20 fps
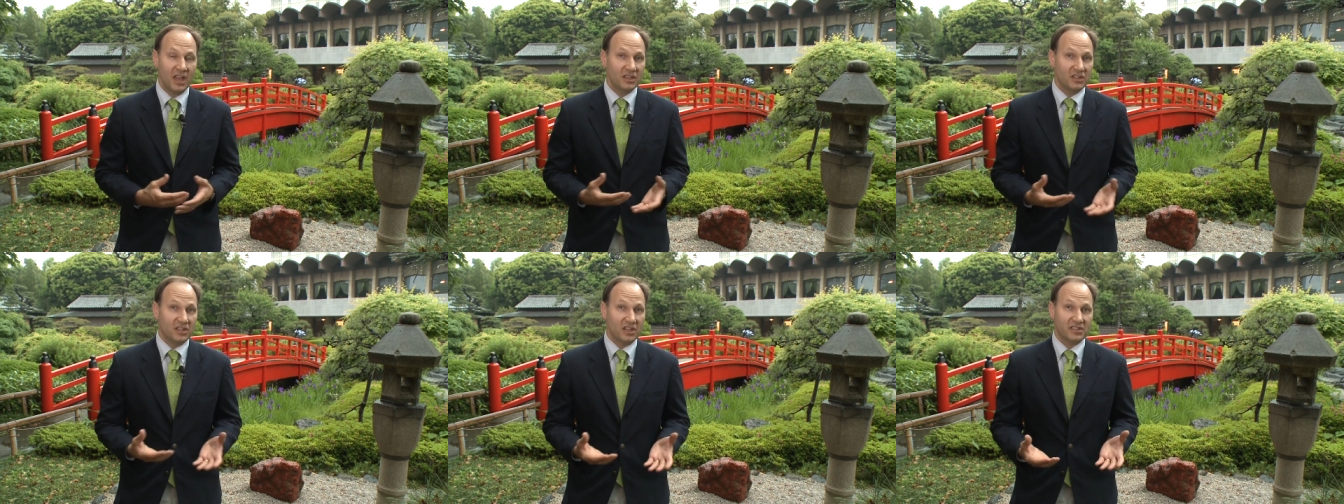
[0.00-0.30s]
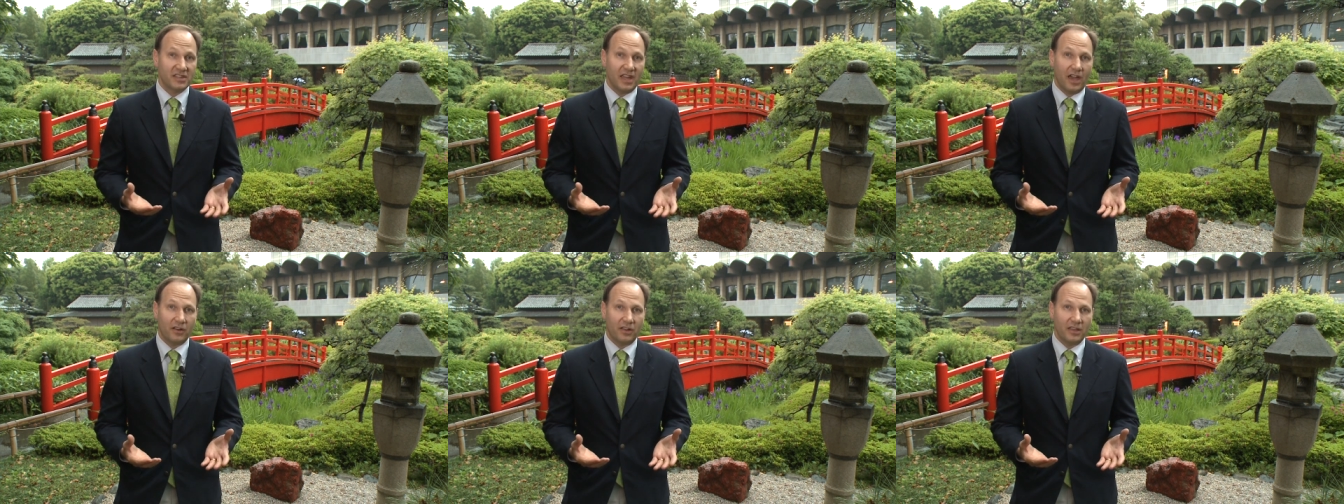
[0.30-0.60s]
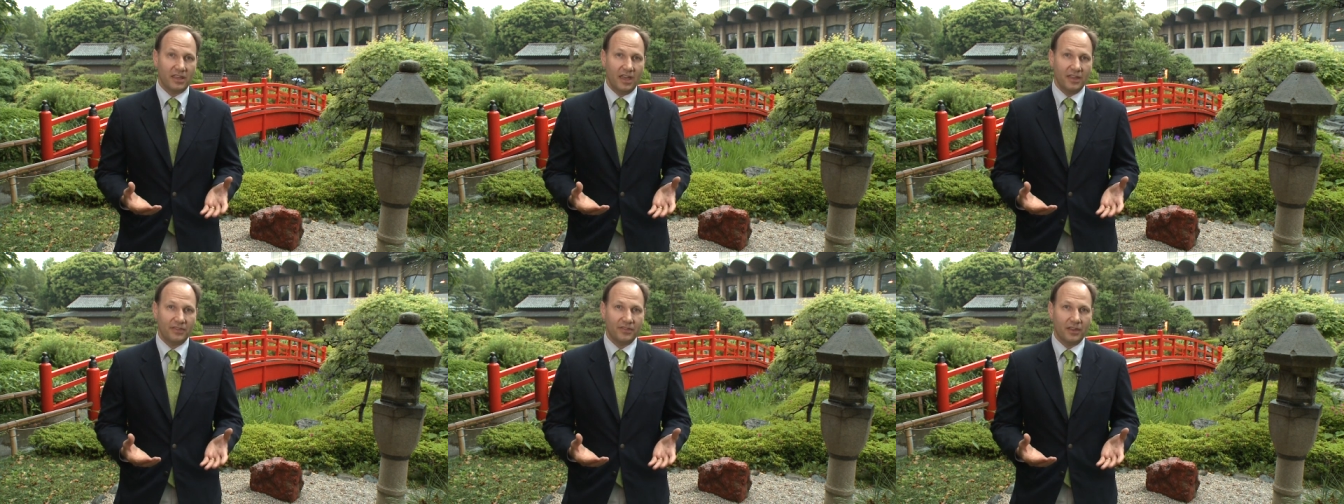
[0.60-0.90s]
Just how to
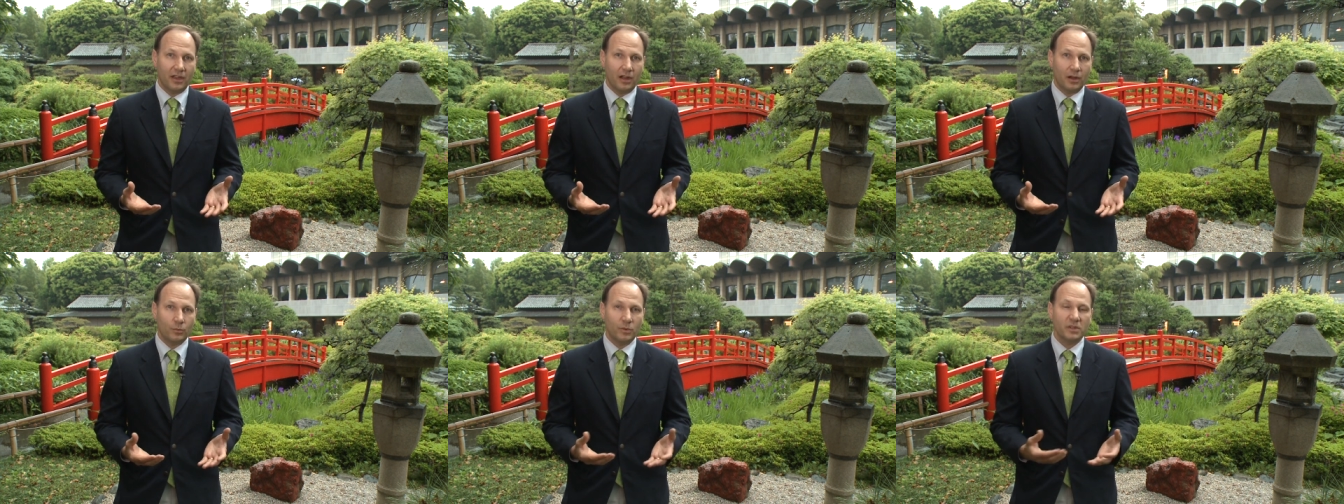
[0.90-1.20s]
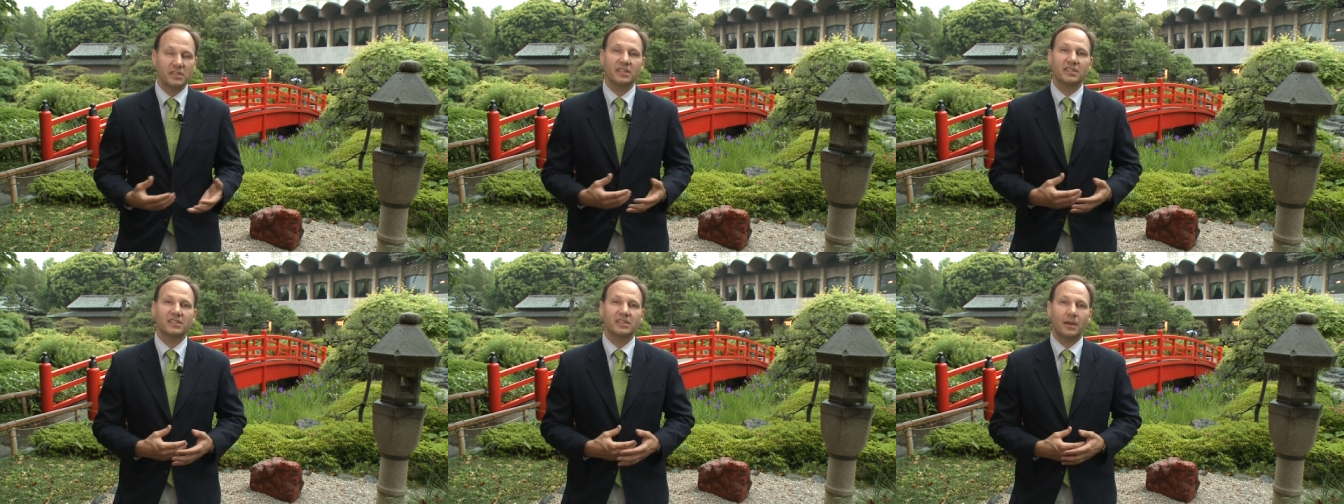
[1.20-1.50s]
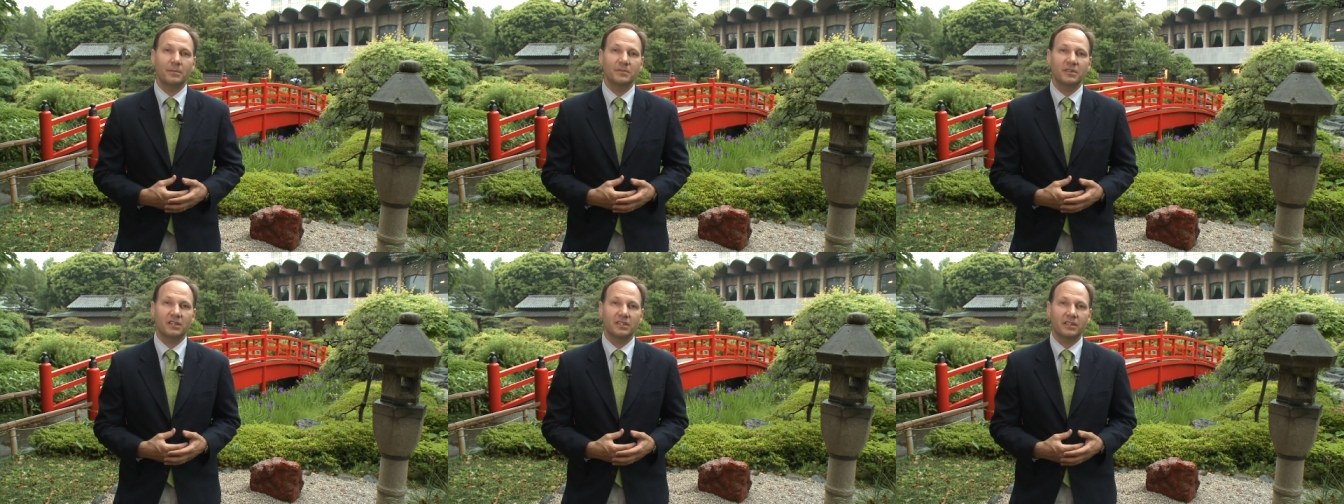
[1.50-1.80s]
get there was the
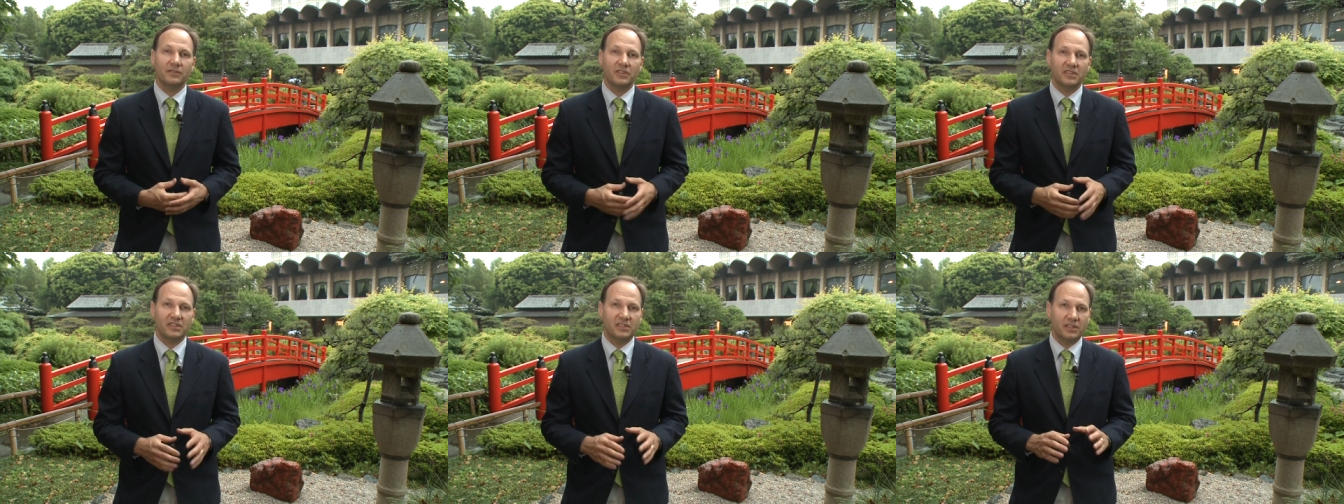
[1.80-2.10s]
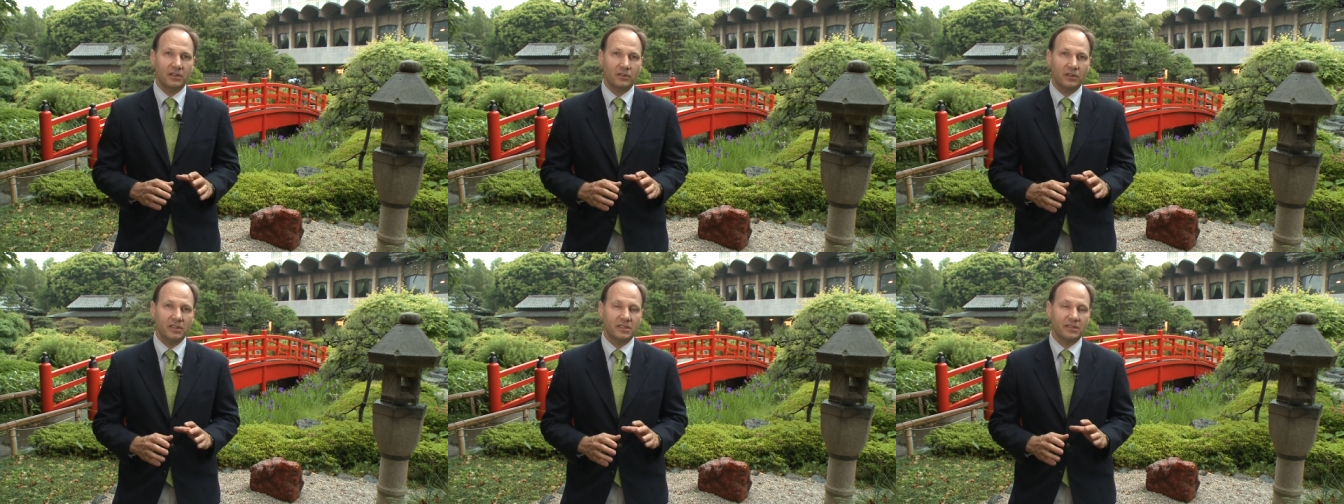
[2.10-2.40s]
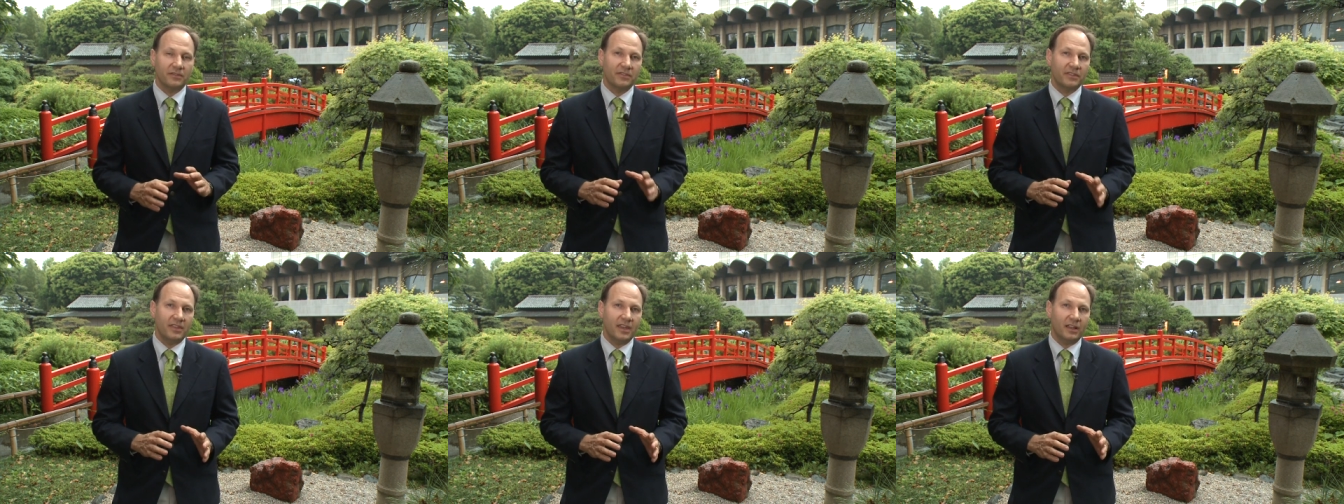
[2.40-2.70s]
subject of a series
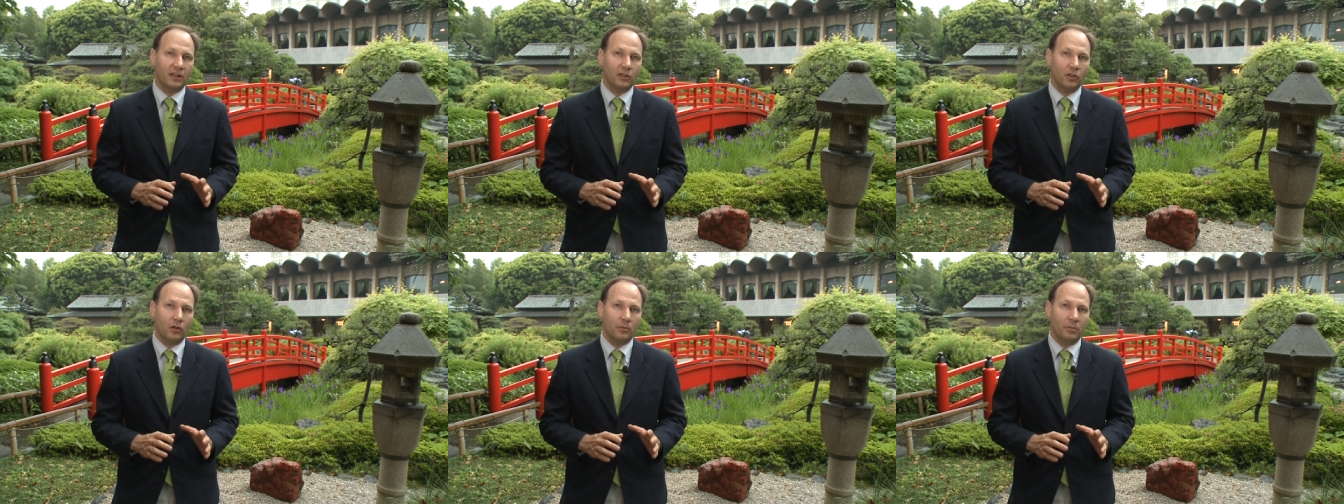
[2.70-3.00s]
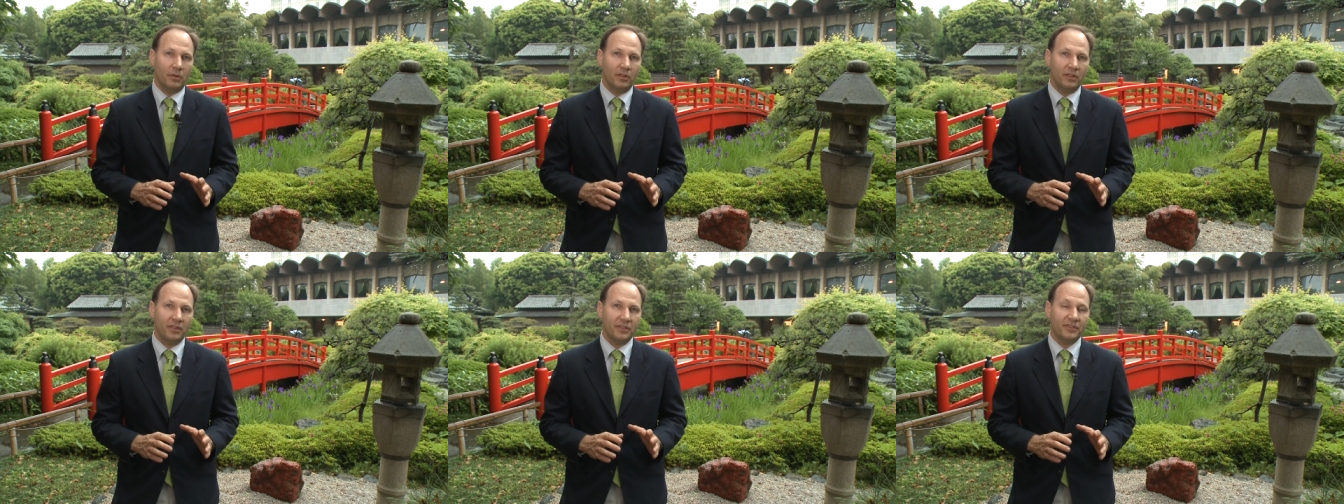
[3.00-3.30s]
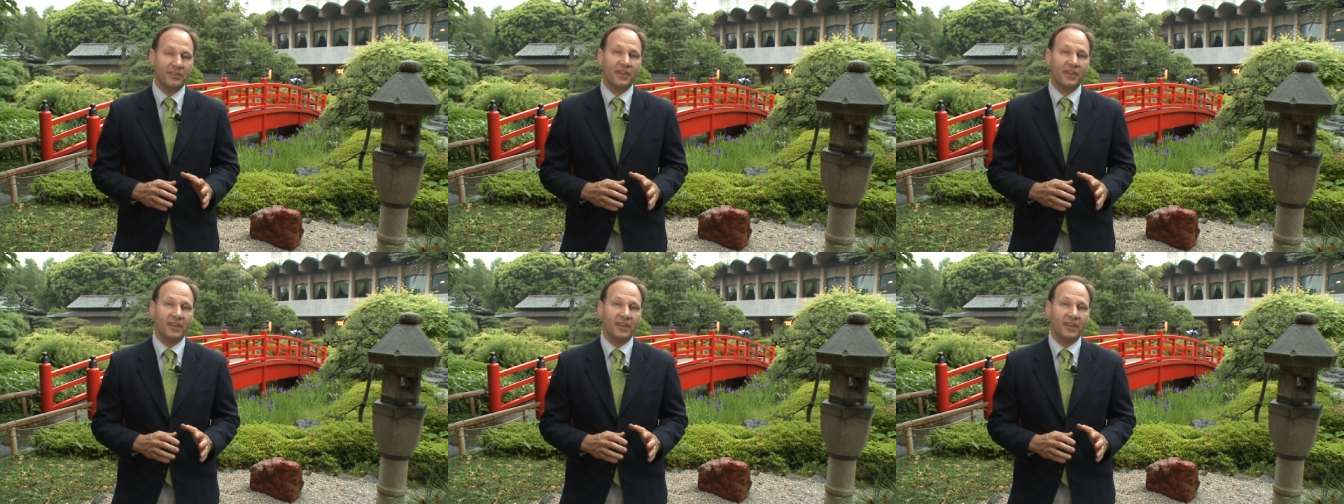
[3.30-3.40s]
of Think Global,